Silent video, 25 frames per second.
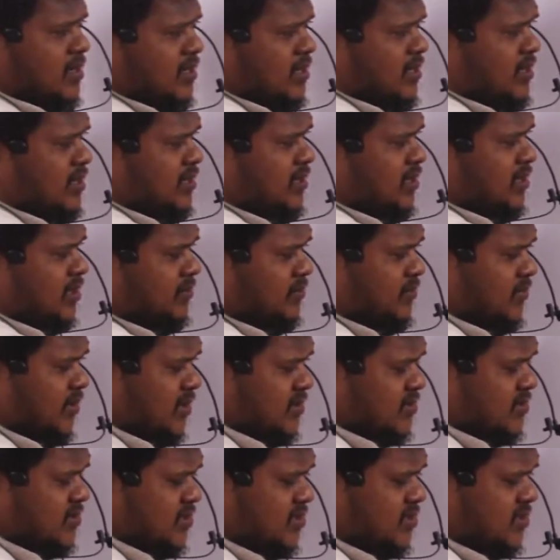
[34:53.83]
M
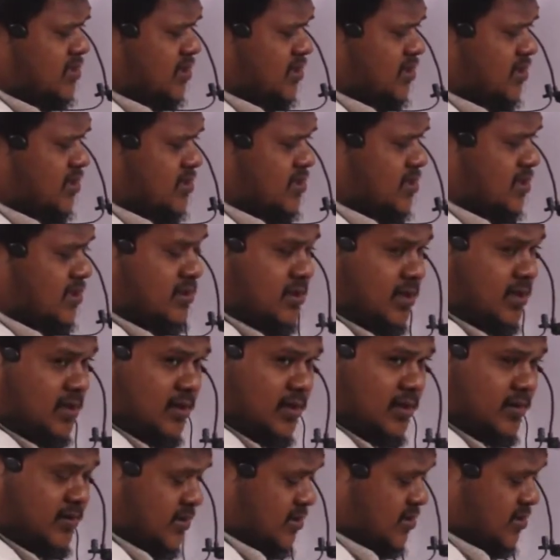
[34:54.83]
resistors,
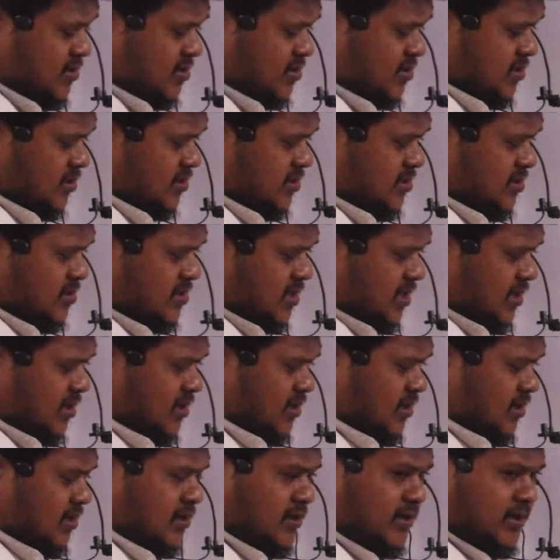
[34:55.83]
internal resistors, they are
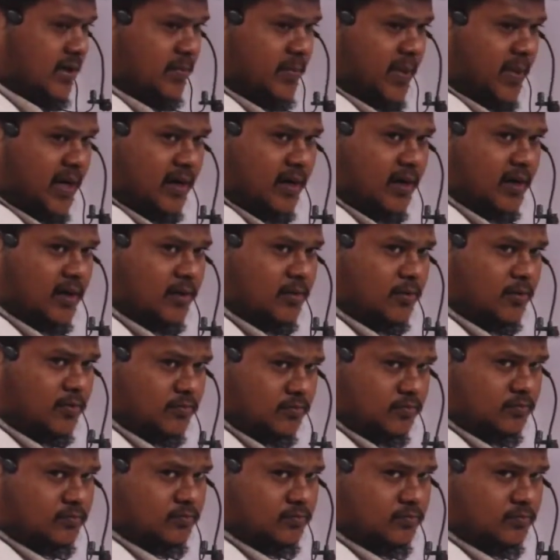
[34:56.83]
connected in parallel, no?
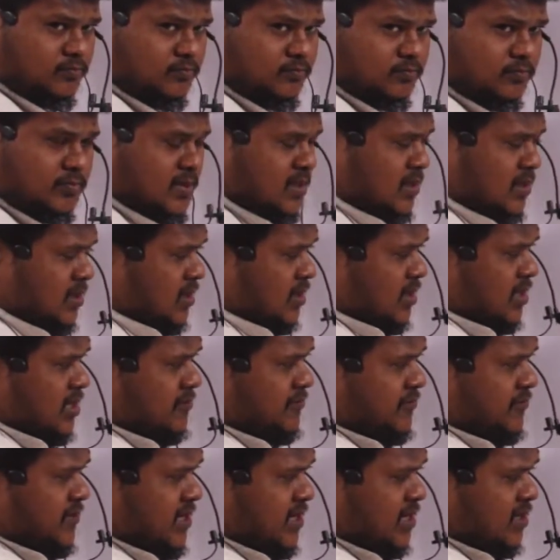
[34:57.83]

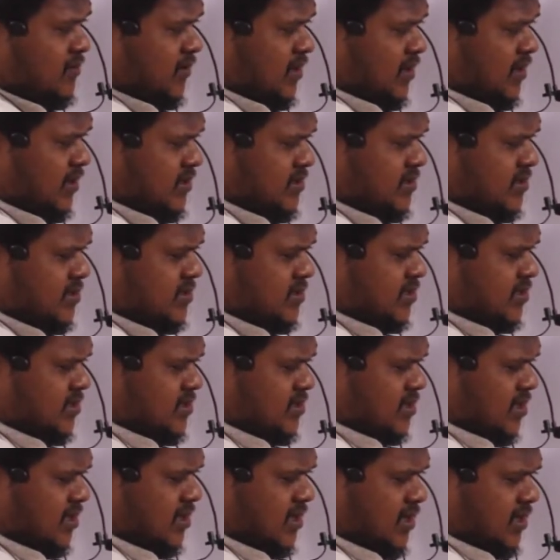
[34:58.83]
If equal
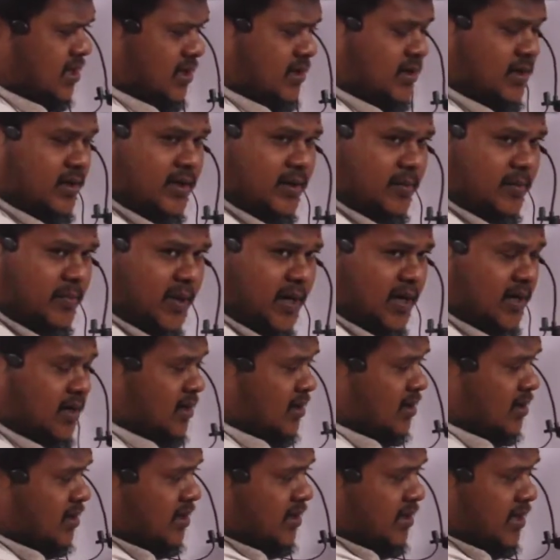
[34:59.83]
resistors are connected in
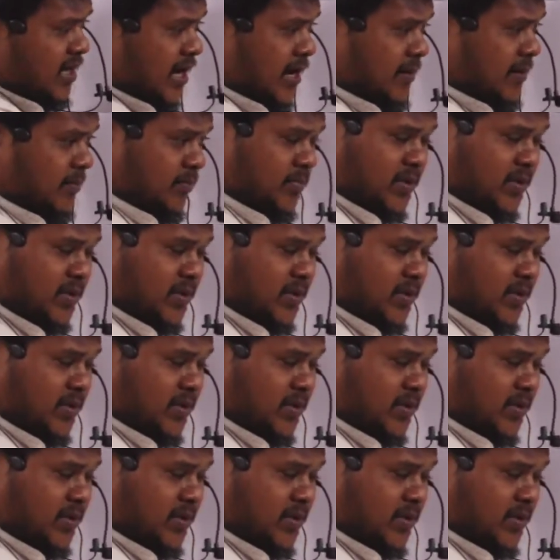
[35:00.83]
parallel in M